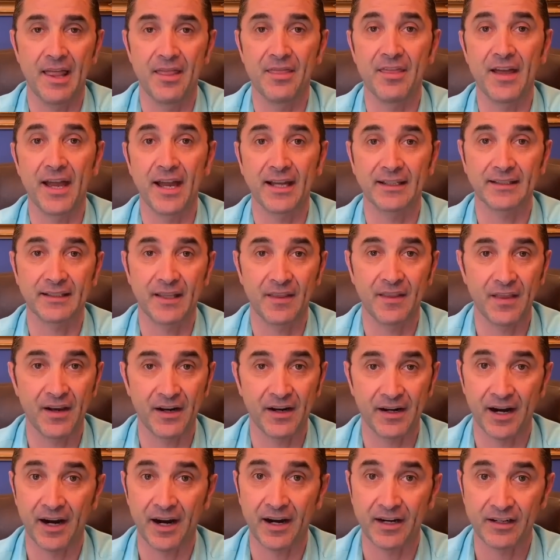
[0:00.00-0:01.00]
that
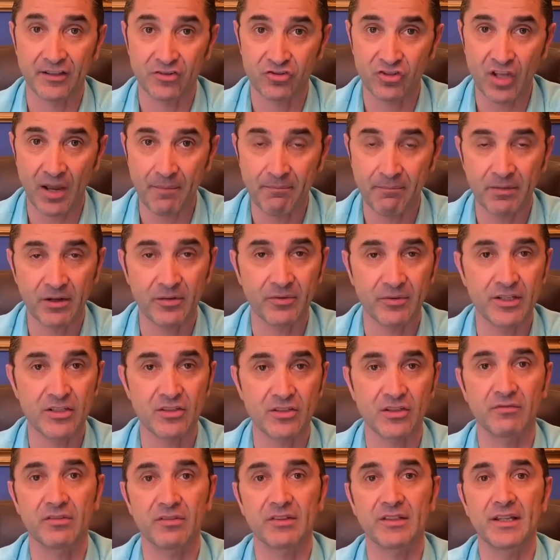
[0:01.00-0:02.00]
there are
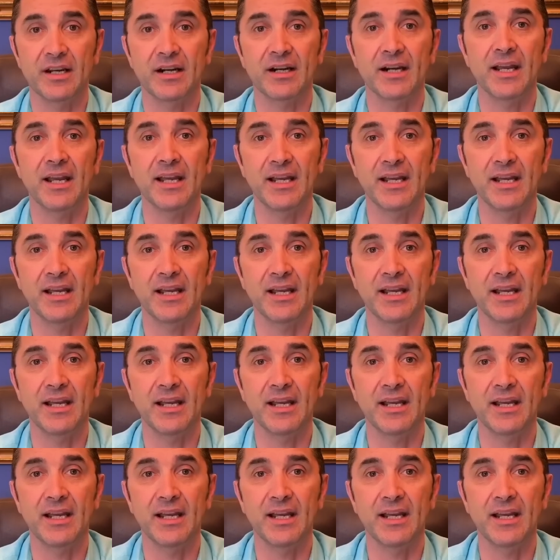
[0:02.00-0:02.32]
submarines over there,